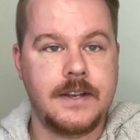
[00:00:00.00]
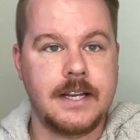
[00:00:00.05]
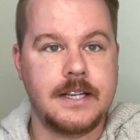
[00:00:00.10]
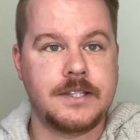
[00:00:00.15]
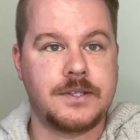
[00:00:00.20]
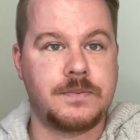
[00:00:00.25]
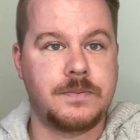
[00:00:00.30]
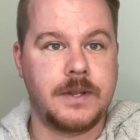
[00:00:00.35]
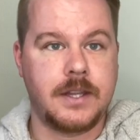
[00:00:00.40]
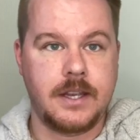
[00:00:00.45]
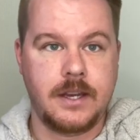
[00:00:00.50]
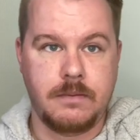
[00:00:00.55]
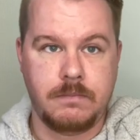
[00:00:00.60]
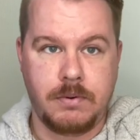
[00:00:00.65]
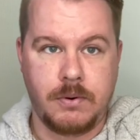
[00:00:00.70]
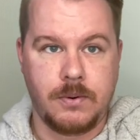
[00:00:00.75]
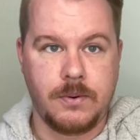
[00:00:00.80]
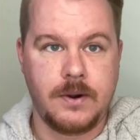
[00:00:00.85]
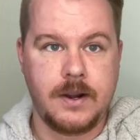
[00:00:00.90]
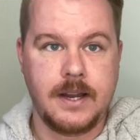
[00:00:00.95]
it's really
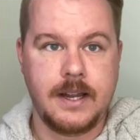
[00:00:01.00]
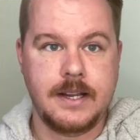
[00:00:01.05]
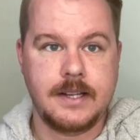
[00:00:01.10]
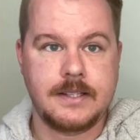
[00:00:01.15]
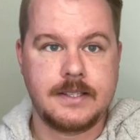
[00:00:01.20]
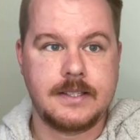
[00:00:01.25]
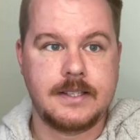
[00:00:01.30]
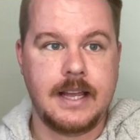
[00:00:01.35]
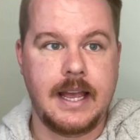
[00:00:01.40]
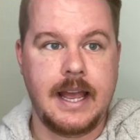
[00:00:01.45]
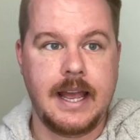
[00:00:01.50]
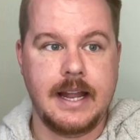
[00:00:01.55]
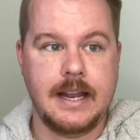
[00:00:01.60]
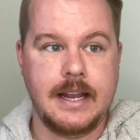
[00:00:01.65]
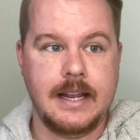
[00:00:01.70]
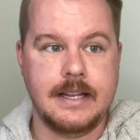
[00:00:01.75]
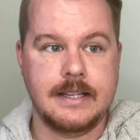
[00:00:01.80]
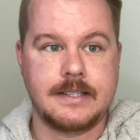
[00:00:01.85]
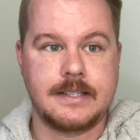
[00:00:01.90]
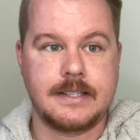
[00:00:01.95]
important, and
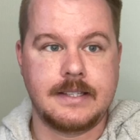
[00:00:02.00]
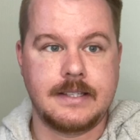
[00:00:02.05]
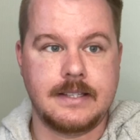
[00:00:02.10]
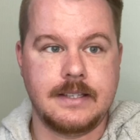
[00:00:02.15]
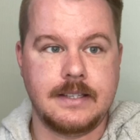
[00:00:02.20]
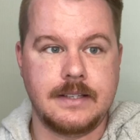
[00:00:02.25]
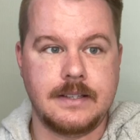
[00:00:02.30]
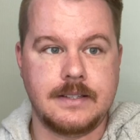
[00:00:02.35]
it's